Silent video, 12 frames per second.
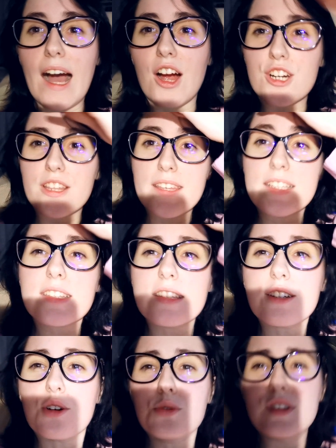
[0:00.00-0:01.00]
Are things
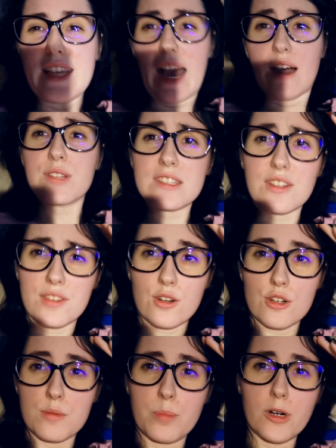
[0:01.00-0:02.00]
gonna go down in the
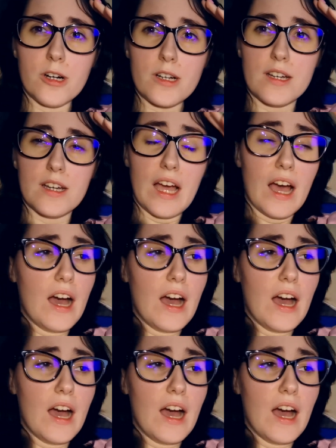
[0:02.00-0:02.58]
third book?